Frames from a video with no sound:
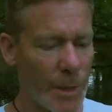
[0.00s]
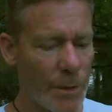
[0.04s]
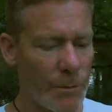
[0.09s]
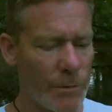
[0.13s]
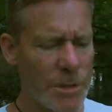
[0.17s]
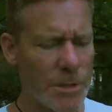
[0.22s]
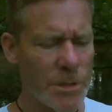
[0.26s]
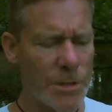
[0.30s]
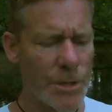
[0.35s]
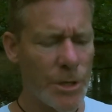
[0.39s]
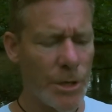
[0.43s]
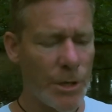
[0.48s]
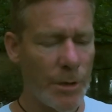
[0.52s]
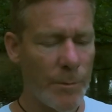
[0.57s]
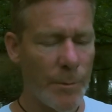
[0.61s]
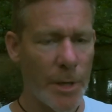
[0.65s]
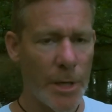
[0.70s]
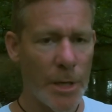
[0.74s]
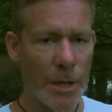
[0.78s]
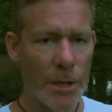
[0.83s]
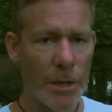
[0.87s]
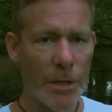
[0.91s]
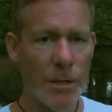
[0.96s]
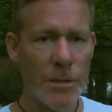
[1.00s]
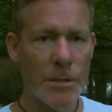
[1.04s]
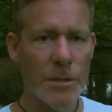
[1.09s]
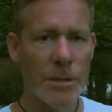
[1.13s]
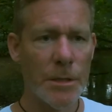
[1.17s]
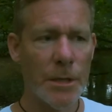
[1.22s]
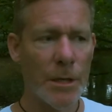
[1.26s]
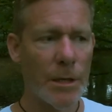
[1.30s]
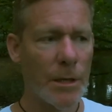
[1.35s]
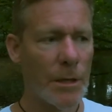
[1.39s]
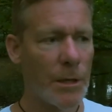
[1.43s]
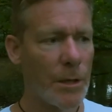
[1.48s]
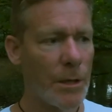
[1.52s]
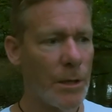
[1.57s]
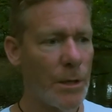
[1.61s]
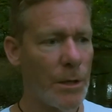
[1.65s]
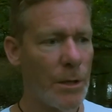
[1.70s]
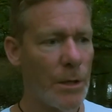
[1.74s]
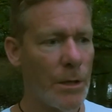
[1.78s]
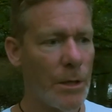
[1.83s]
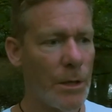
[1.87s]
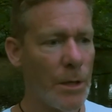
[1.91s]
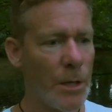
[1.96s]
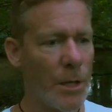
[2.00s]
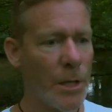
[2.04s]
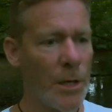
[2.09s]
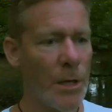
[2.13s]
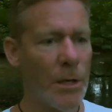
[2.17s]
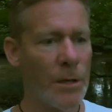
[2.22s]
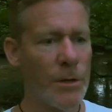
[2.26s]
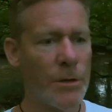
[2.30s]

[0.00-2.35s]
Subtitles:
which is good because, you know,